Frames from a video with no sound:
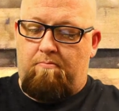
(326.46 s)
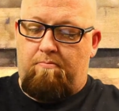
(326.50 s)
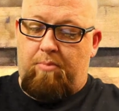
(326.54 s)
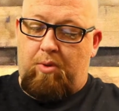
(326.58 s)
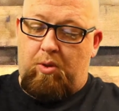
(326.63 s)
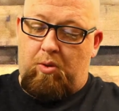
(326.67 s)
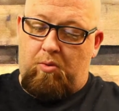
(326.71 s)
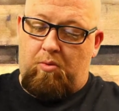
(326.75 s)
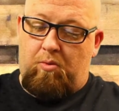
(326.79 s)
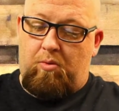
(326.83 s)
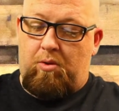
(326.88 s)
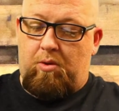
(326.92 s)

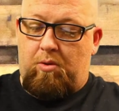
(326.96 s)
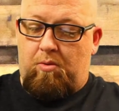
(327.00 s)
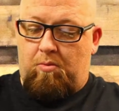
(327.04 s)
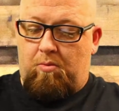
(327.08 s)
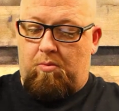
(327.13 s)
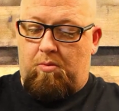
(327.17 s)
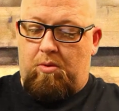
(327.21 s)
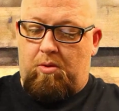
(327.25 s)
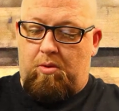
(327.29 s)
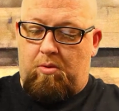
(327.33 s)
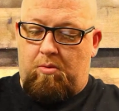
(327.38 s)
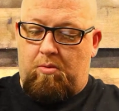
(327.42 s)

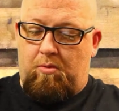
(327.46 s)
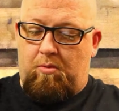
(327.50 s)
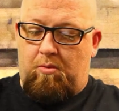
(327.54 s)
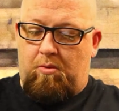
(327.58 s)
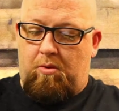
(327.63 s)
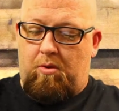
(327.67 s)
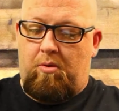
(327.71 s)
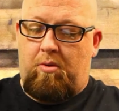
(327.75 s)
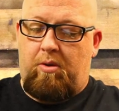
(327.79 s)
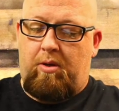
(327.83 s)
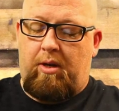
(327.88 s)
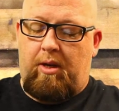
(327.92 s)

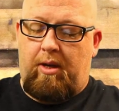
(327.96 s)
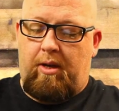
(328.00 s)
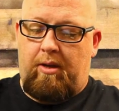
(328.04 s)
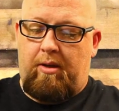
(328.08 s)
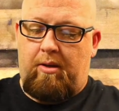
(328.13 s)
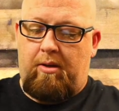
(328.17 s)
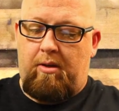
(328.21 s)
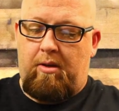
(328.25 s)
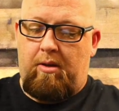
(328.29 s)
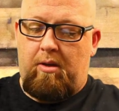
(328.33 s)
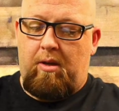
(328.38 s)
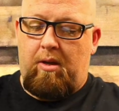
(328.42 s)
Okay.
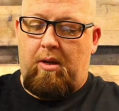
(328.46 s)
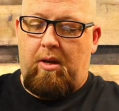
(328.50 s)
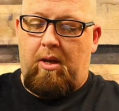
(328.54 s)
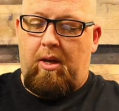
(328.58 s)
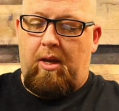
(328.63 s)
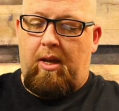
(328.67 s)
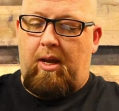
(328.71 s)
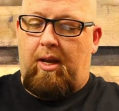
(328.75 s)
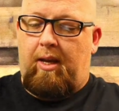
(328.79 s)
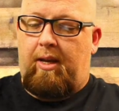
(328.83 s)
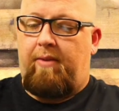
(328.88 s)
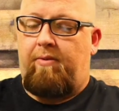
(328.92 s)

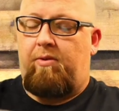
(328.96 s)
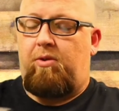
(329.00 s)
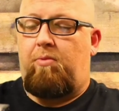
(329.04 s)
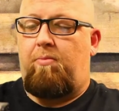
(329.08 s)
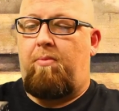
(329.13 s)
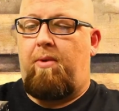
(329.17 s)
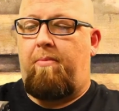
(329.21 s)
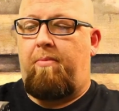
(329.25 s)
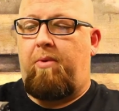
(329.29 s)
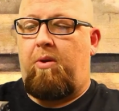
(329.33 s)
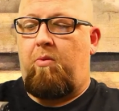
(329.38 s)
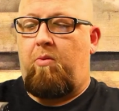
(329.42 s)
It gives you
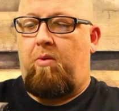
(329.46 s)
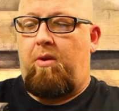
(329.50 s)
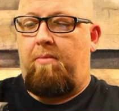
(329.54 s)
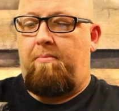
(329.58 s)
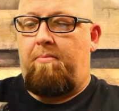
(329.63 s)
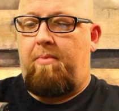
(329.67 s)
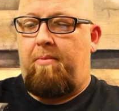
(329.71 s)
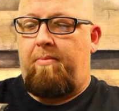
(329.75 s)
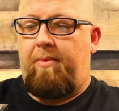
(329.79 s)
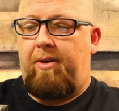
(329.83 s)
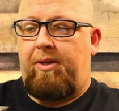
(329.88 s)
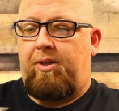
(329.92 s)
memory 1,
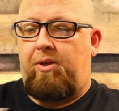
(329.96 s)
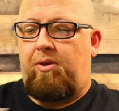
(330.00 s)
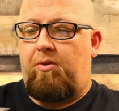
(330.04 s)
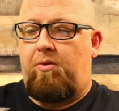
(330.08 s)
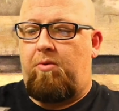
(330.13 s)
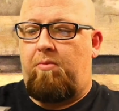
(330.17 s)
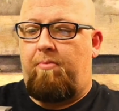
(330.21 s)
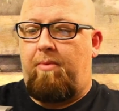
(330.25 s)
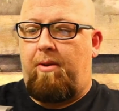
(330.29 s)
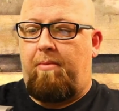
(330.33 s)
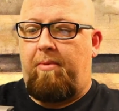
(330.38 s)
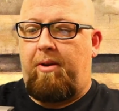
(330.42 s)
memory
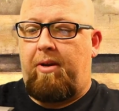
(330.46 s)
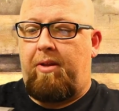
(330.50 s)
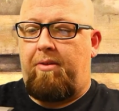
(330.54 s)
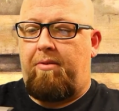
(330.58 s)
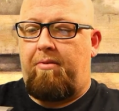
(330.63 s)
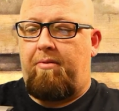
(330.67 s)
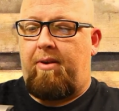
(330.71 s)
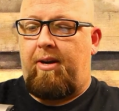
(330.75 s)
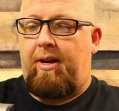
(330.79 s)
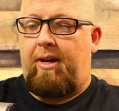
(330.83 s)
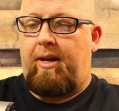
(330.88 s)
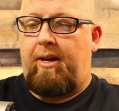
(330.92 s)
2, memory
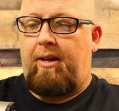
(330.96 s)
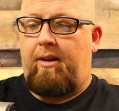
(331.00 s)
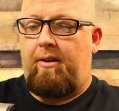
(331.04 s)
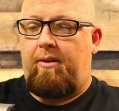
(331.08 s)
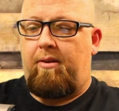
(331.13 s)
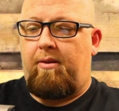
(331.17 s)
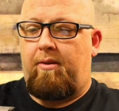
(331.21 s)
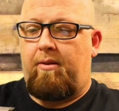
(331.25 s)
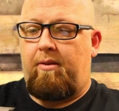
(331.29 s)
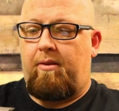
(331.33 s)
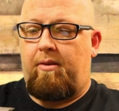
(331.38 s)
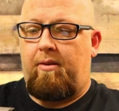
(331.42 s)
3.
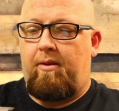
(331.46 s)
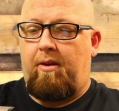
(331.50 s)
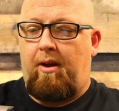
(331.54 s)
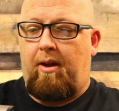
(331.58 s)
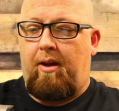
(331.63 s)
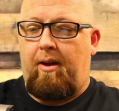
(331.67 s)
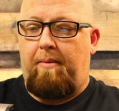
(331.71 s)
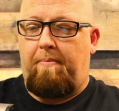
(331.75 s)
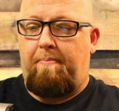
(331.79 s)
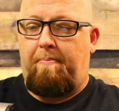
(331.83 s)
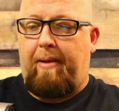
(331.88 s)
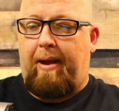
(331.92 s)

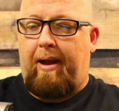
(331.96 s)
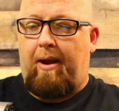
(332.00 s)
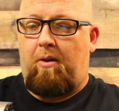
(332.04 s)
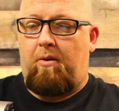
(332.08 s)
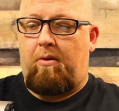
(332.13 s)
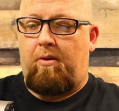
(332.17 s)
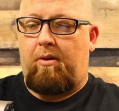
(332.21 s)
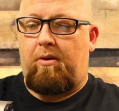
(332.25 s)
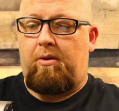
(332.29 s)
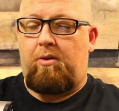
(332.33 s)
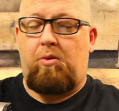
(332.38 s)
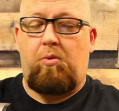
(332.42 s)

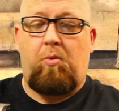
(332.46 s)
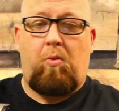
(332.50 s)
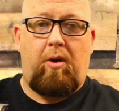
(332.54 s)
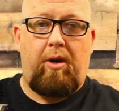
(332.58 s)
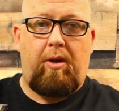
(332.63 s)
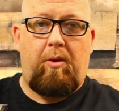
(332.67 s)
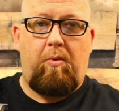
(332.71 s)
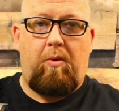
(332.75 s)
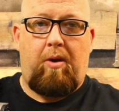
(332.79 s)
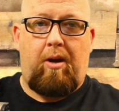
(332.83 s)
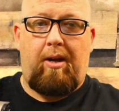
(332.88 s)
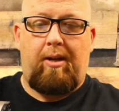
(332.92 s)
Power
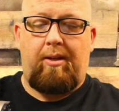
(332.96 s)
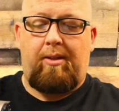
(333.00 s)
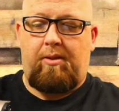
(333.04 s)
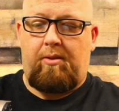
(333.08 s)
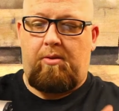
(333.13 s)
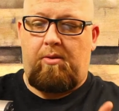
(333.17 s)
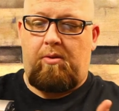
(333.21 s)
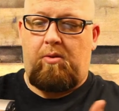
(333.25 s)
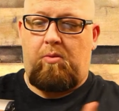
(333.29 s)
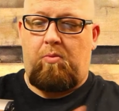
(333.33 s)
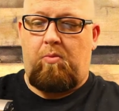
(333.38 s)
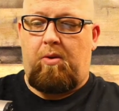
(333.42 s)
20 watts
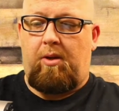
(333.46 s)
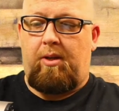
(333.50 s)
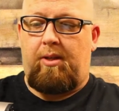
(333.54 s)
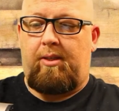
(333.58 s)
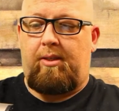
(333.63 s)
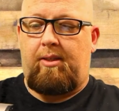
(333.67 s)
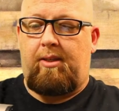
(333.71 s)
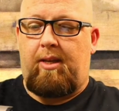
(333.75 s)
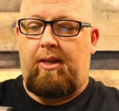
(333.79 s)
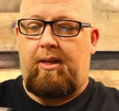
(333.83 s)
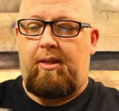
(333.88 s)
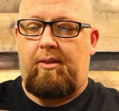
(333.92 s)
is what it
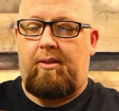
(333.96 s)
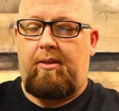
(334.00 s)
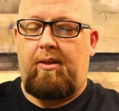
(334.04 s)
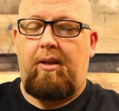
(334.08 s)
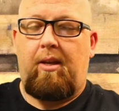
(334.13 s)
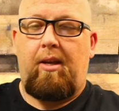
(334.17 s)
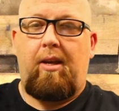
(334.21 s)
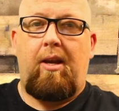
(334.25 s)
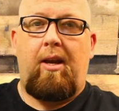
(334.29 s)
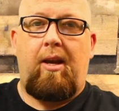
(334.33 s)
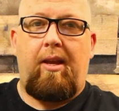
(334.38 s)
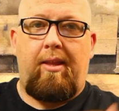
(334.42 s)
says.
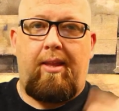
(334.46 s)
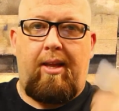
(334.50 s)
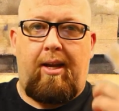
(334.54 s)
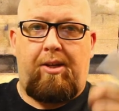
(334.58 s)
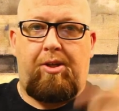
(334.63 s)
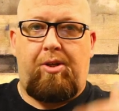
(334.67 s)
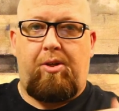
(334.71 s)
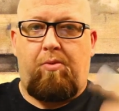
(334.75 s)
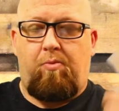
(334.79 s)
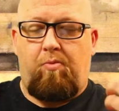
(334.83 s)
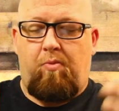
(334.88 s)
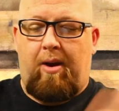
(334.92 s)

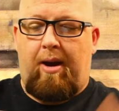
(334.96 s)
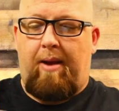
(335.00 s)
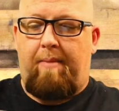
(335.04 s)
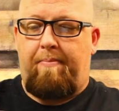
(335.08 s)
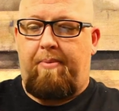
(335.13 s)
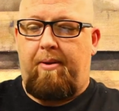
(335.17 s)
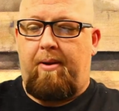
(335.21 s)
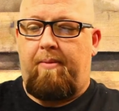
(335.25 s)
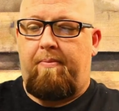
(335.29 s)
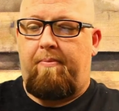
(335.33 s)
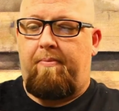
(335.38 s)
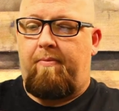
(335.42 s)
That's your ramp
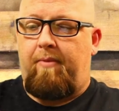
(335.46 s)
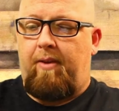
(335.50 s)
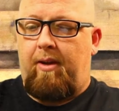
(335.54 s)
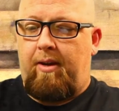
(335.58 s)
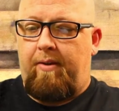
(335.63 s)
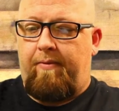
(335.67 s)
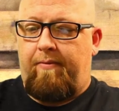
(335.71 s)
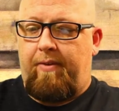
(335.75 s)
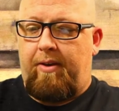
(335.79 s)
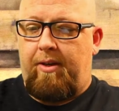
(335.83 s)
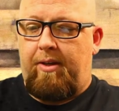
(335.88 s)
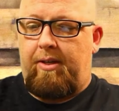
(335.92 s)
up
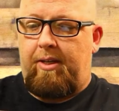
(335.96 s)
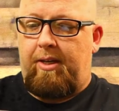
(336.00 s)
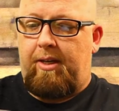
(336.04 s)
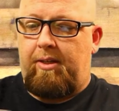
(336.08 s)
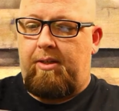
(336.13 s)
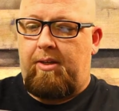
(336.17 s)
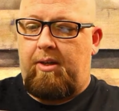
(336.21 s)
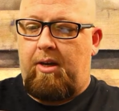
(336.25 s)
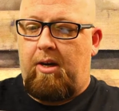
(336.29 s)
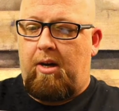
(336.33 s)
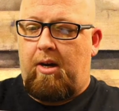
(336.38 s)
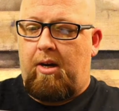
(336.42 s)
for your
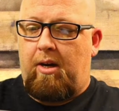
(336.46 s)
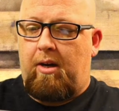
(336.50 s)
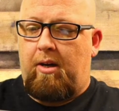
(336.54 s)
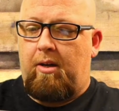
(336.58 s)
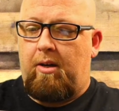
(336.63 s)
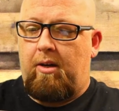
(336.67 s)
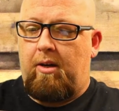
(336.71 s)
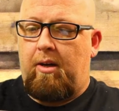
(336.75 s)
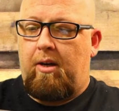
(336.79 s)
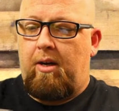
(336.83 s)
TCR.